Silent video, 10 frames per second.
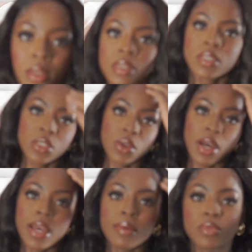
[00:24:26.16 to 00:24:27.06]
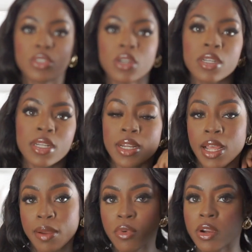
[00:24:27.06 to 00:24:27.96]
So I am done and
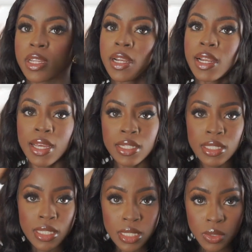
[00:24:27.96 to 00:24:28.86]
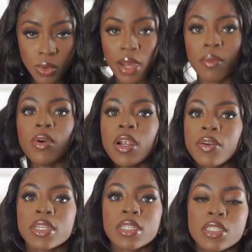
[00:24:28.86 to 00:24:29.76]
I'm running late. This is what I'm
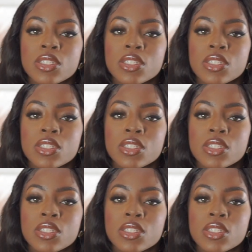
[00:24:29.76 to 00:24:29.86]
wearing, this